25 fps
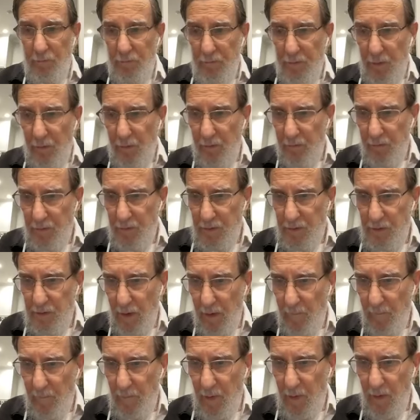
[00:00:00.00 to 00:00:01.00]
fear of
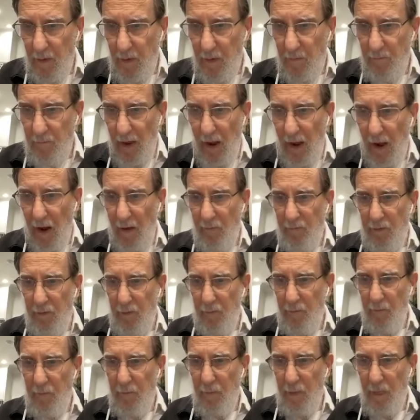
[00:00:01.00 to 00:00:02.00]
Hashem;
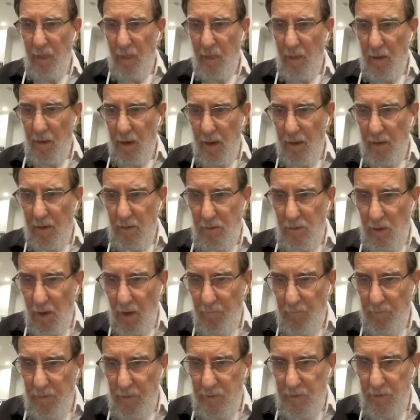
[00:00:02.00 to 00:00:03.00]
ve'ava, and his
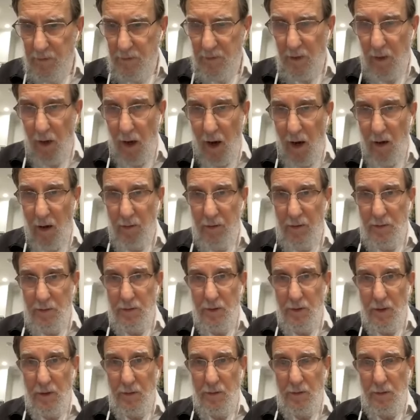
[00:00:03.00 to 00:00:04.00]
love. This is are his
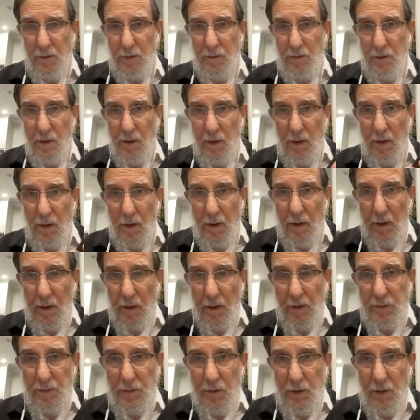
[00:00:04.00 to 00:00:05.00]
teachings.
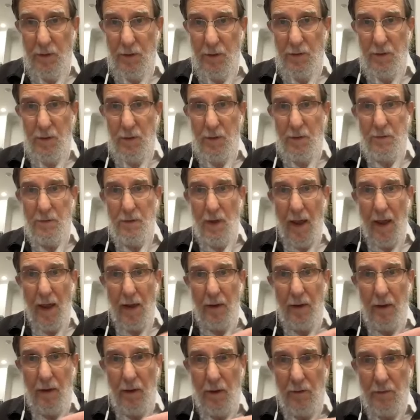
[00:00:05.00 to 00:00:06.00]
His teachings
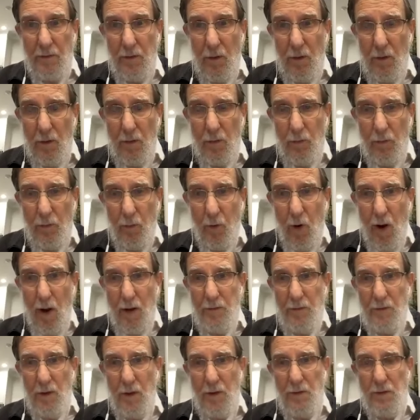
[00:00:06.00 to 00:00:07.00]
and his
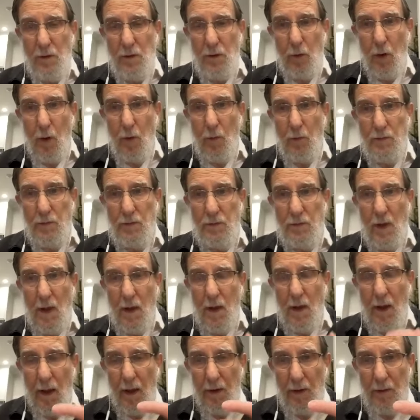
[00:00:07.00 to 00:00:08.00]
drawing us close
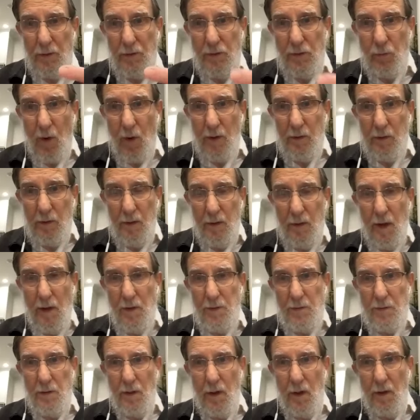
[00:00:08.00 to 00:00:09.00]
and instructing
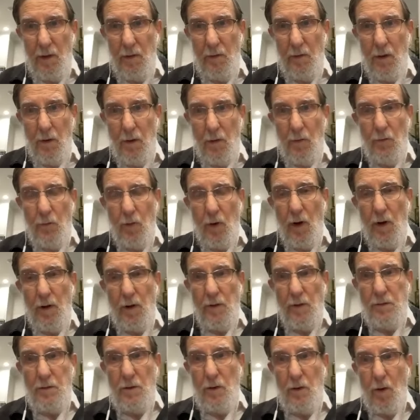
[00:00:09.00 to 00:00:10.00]
us and
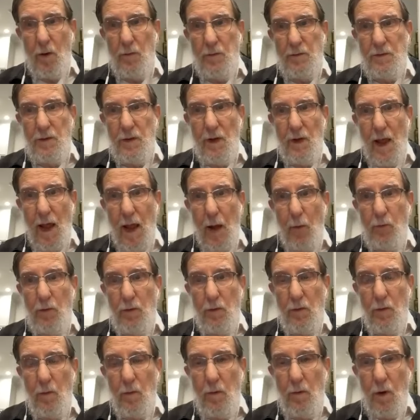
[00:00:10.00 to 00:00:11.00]
drawing us close in how
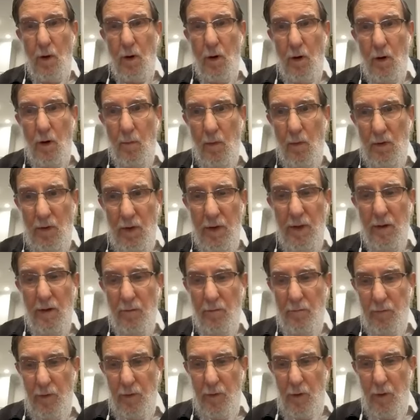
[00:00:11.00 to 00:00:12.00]
to
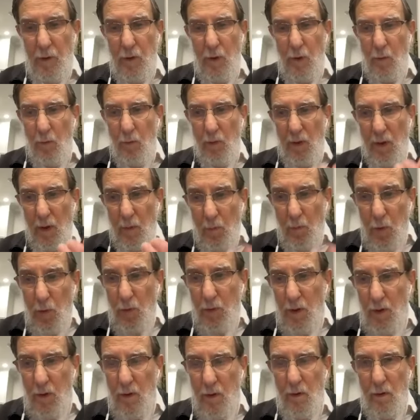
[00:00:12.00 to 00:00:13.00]
live with
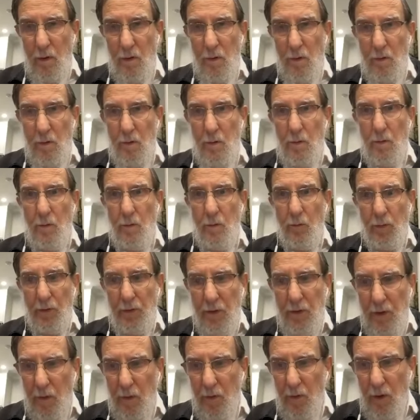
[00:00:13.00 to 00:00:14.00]
emuna,
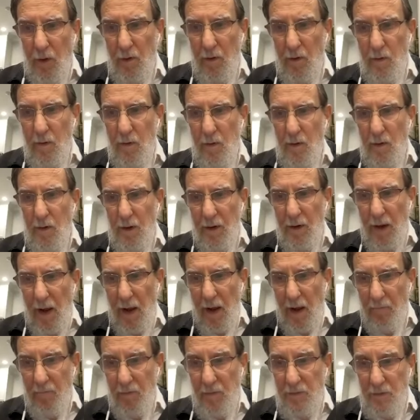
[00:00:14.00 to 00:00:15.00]
with Yira, and
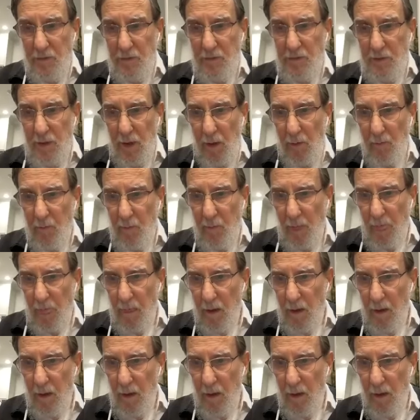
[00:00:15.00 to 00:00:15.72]
Abbas Hashem.